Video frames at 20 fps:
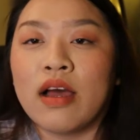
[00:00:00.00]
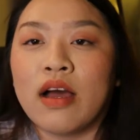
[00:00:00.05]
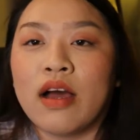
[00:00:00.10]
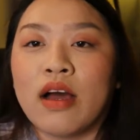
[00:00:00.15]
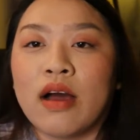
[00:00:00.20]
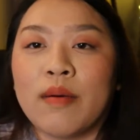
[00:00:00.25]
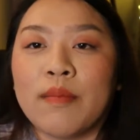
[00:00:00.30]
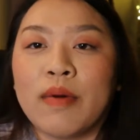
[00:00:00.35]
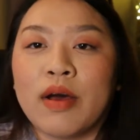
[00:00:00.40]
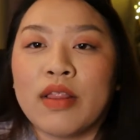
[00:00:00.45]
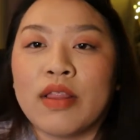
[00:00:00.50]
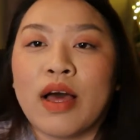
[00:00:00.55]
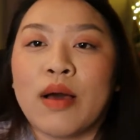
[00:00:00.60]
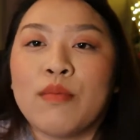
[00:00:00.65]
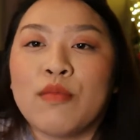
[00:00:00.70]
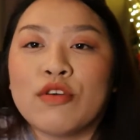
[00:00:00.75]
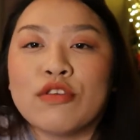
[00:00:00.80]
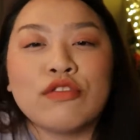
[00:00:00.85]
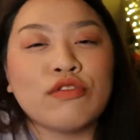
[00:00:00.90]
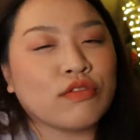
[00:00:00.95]
a
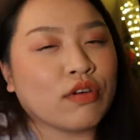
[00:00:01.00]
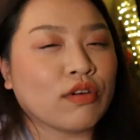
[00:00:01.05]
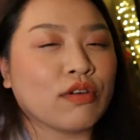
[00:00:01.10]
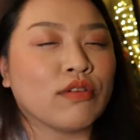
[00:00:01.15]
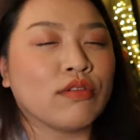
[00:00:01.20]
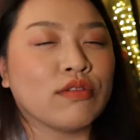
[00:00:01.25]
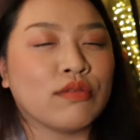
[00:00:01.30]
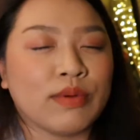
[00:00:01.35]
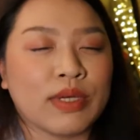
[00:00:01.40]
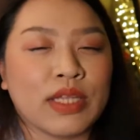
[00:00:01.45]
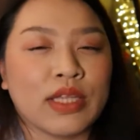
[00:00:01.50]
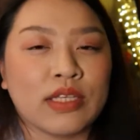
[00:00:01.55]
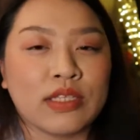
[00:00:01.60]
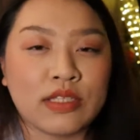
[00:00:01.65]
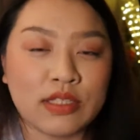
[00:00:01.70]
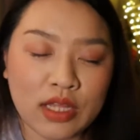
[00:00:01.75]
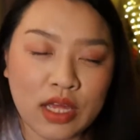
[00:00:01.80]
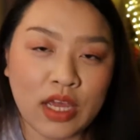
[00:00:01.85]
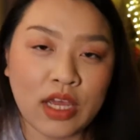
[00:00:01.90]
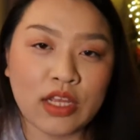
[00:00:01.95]
lot more struggles with the
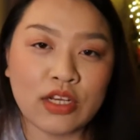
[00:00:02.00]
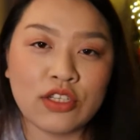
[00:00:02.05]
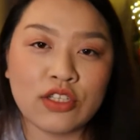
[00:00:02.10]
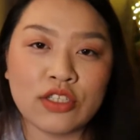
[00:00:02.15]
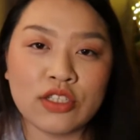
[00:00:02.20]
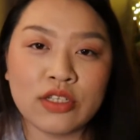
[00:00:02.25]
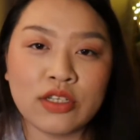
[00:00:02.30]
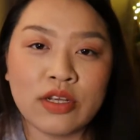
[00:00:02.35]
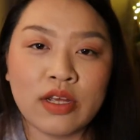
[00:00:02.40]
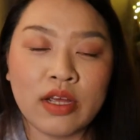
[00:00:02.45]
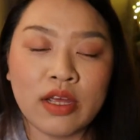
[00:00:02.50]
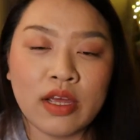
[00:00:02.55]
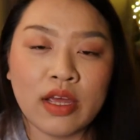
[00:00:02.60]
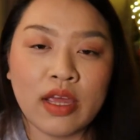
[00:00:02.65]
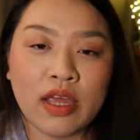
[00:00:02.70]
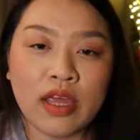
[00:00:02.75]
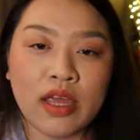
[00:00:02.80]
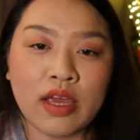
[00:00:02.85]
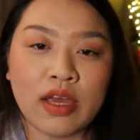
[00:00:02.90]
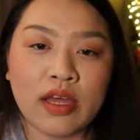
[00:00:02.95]
stage,
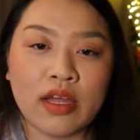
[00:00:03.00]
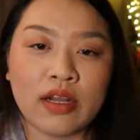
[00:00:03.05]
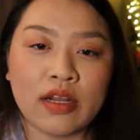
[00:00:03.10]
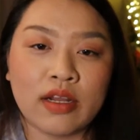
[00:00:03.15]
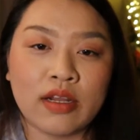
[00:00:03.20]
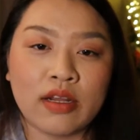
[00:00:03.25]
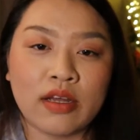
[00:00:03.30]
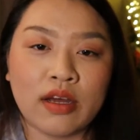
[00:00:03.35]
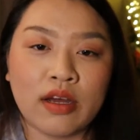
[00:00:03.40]
and